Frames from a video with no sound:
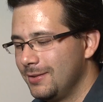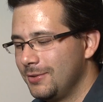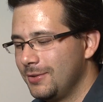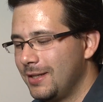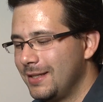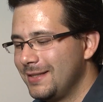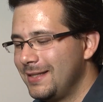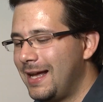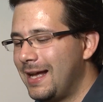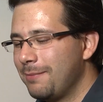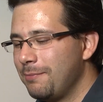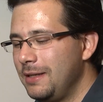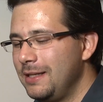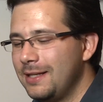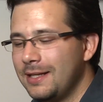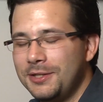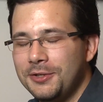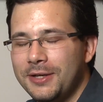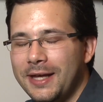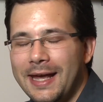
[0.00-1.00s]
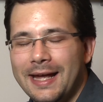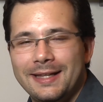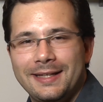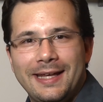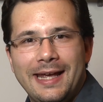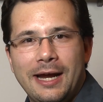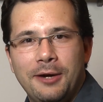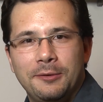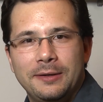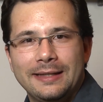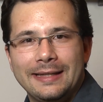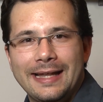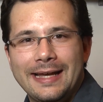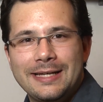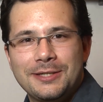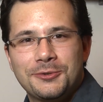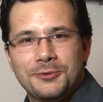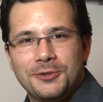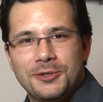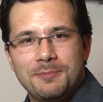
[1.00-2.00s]
So does that mean that you can't carry
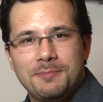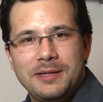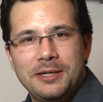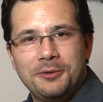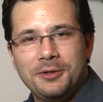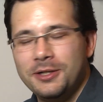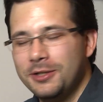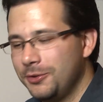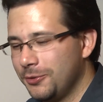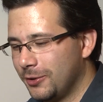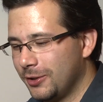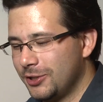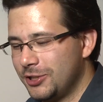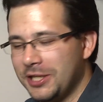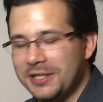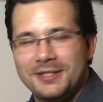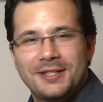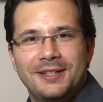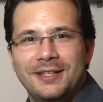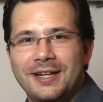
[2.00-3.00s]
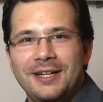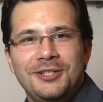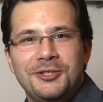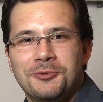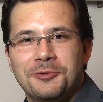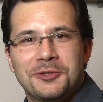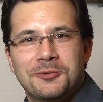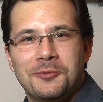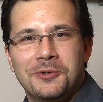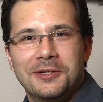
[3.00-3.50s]
lasers, period, or just the dangerous